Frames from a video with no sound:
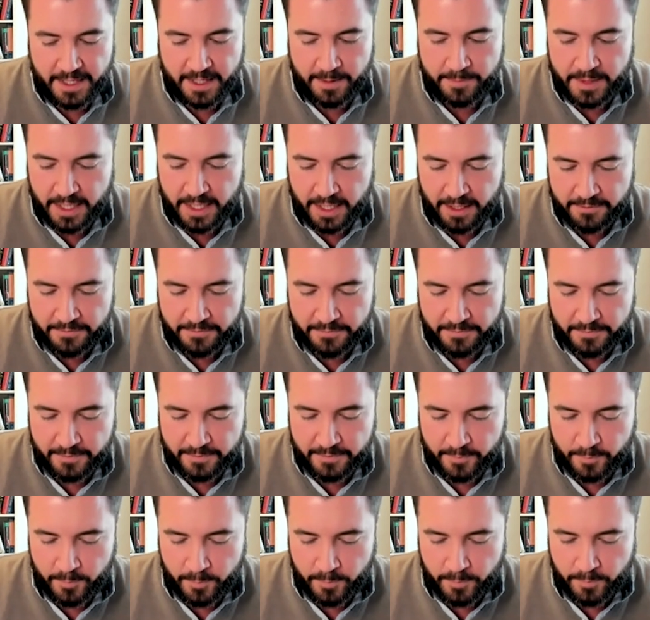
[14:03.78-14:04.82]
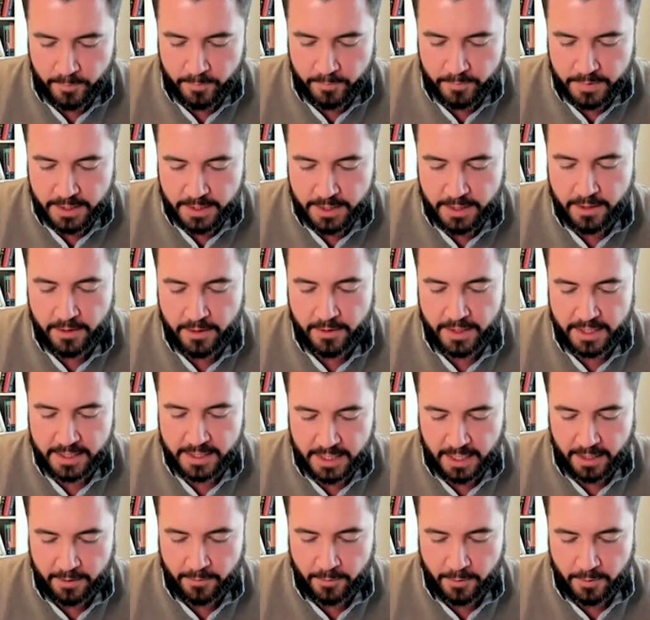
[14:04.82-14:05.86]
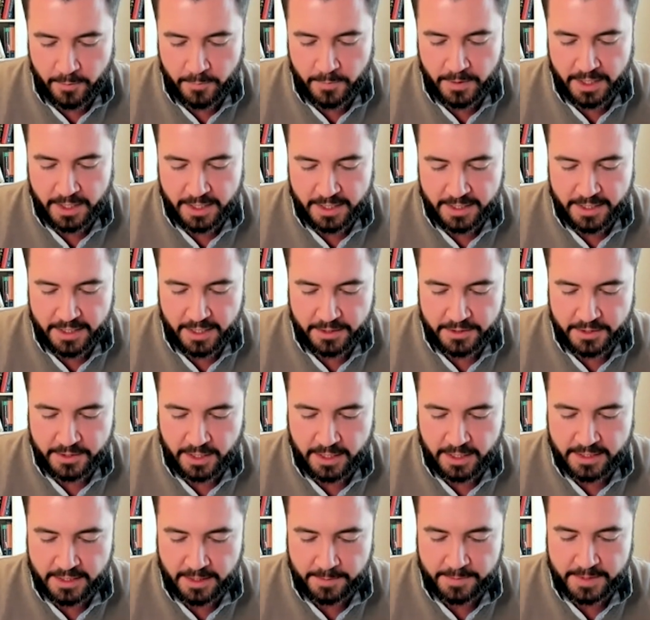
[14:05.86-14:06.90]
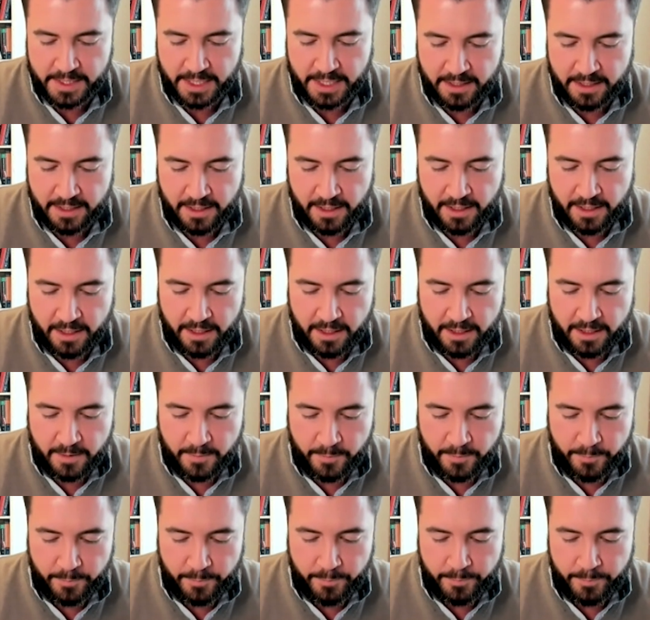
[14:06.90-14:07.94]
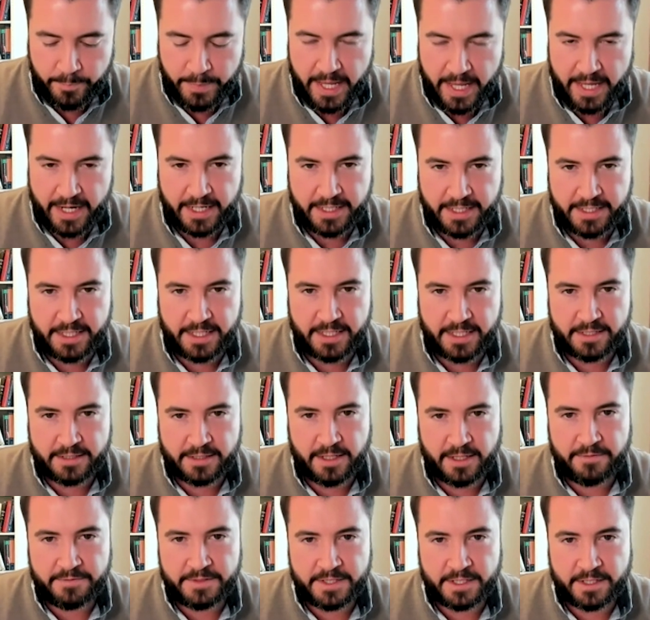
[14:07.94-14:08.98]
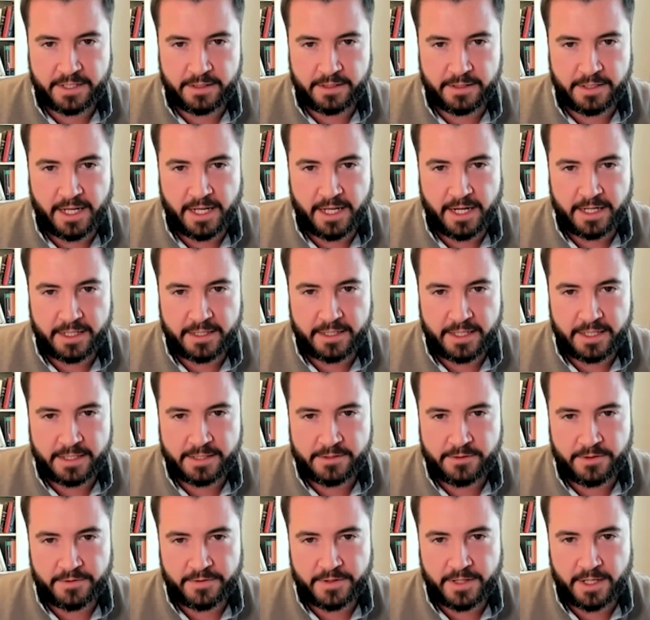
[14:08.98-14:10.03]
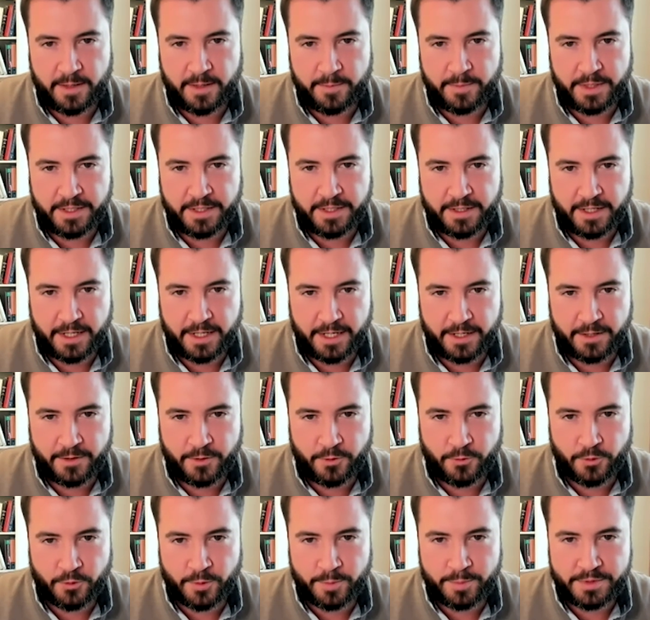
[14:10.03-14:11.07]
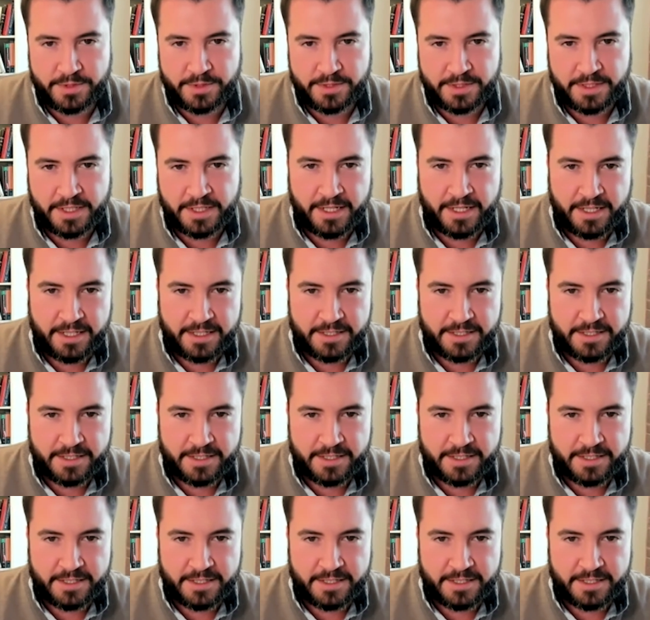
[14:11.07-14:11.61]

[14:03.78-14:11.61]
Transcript: theme that I've noticed that I w wanted to touch on. It seems like bad ideas love to collide. They sort of come in in groups.